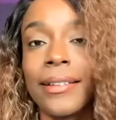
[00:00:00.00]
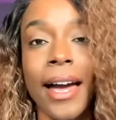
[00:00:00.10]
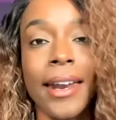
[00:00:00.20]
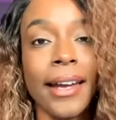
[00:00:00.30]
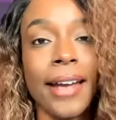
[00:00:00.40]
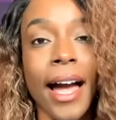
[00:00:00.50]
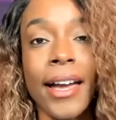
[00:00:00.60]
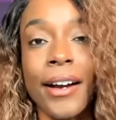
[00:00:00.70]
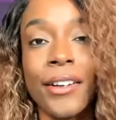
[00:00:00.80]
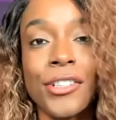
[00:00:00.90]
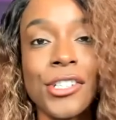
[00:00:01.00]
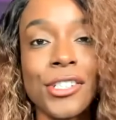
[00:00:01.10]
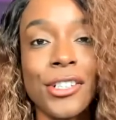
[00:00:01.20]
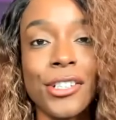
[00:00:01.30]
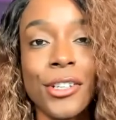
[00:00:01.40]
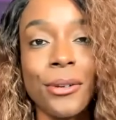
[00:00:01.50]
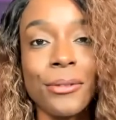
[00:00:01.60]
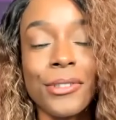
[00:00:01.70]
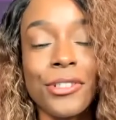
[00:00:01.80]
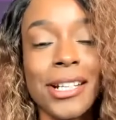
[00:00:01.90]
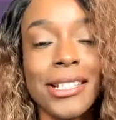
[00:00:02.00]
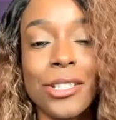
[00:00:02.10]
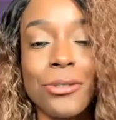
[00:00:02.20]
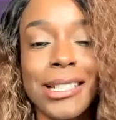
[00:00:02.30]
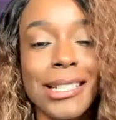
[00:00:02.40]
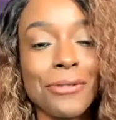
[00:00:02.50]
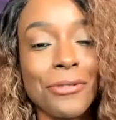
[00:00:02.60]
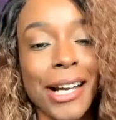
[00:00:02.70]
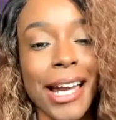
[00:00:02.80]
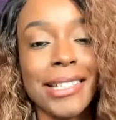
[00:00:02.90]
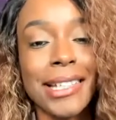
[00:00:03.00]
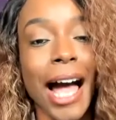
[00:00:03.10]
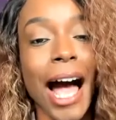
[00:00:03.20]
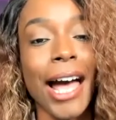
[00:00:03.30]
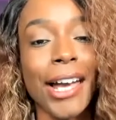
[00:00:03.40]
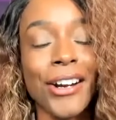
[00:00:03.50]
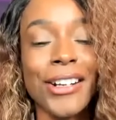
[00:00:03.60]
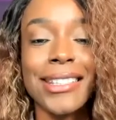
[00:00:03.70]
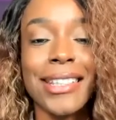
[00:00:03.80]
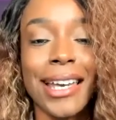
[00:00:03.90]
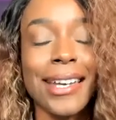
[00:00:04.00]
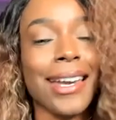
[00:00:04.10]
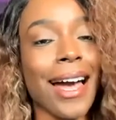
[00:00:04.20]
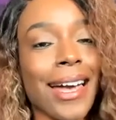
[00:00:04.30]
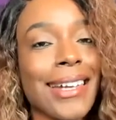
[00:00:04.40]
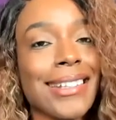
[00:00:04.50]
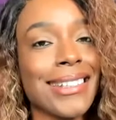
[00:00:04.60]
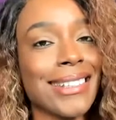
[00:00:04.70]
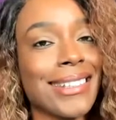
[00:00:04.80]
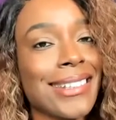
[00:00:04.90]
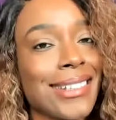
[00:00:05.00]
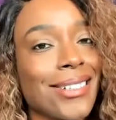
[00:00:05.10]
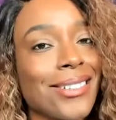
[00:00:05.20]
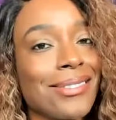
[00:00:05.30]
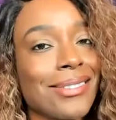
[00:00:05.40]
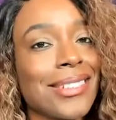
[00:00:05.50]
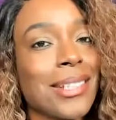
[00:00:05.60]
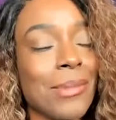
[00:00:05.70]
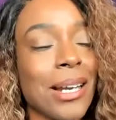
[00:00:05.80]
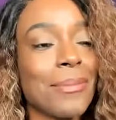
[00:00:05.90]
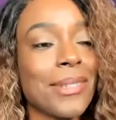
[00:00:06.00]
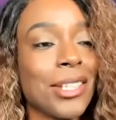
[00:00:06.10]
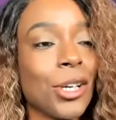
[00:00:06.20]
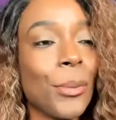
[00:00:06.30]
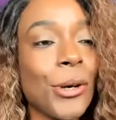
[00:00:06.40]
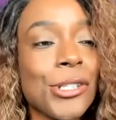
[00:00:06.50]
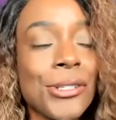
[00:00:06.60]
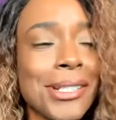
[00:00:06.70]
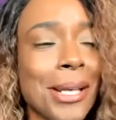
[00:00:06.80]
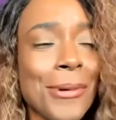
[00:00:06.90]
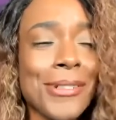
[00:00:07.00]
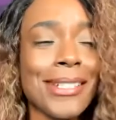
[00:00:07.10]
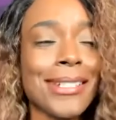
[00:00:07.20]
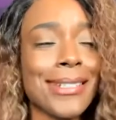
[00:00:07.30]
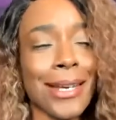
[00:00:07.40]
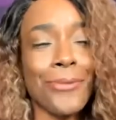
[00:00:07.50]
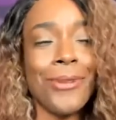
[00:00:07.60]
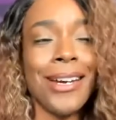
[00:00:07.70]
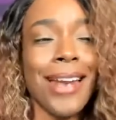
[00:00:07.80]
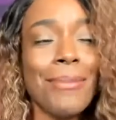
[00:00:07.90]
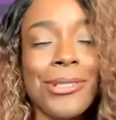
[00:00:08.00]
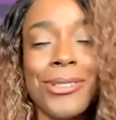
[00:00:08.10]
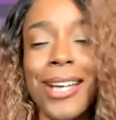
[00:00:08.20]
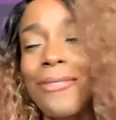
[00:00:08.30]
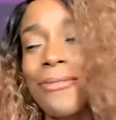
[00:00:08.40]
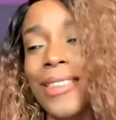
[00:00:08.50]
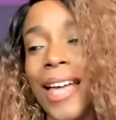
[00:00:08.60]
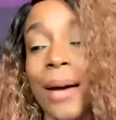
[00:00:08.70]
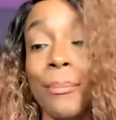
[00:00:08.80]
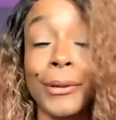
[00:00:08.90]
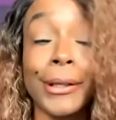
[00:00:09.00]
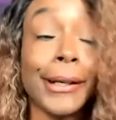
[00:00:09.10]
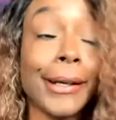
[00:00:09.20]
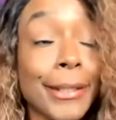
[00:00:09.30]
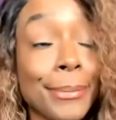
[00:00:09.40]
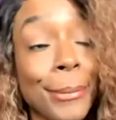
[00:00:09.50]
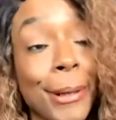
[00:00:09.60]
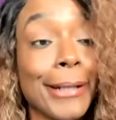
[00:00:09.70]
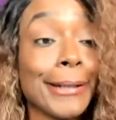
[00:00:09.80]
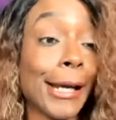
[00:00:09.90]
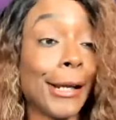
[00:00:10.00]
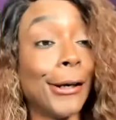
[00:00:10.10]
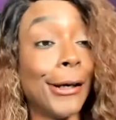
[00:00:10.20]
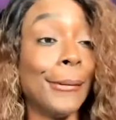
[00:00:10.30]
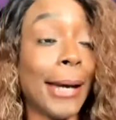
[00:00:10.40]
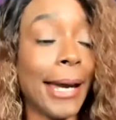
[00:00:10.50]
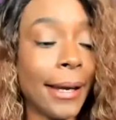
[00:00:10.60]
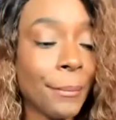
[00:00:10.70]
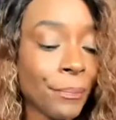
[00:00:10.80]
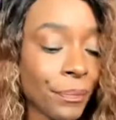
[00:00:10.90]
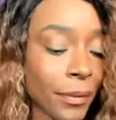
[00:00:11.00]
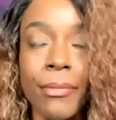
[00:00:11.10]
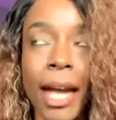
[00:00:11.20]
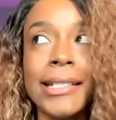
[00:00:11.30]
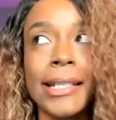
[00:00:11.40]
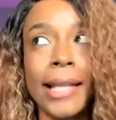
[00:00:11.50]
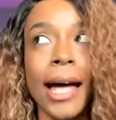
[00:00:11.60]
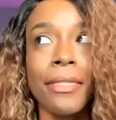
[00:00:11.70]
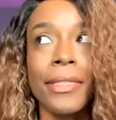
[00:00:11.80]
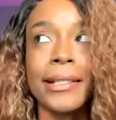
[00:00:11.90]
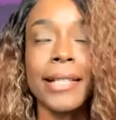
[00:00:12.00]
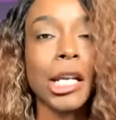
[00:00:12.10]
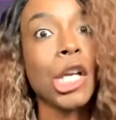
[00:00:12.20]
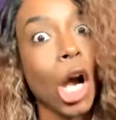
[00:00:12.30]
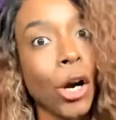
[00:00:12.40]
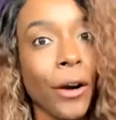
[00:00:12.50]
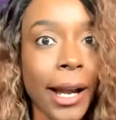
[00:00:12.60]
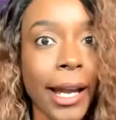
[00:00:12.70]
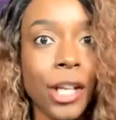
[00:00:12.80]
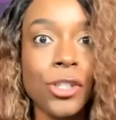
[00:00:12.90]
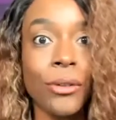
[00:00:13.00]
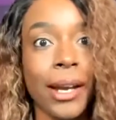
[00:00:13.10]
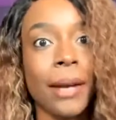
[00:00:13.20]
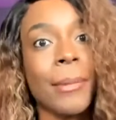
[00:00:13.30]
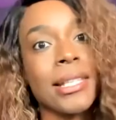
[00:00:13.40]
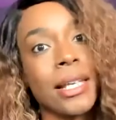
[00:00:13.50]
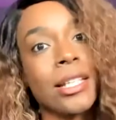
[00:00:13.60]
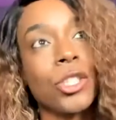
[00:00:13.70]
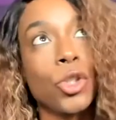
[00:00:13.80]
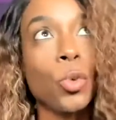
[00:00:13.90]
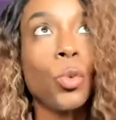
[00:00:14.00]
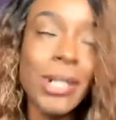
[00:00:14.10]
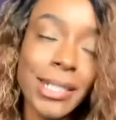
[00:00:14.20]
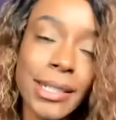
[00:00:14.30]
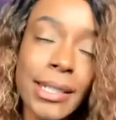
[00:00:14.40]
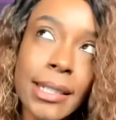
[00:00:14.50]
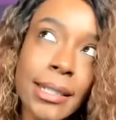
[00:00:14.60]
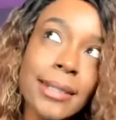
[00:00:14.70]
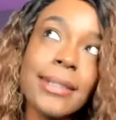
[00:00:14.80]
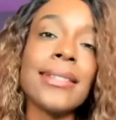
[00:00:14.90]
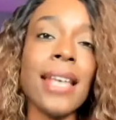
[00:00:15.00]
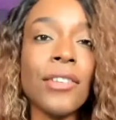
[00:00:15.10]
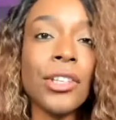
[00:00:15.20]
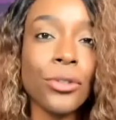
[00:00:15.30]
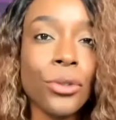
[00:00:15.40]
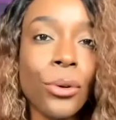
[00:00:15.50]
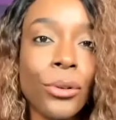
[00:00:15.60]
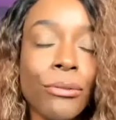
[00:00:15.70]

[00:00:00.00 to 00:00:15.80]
and I understood your Tracy's reasoning for guessing higher. It's like because sometimes personal summers, and it's like, what? I'm too young for that. But I guess my body's like, no, you ain't. I did a lot of things at a younger age. Okay, my son is 27 years old.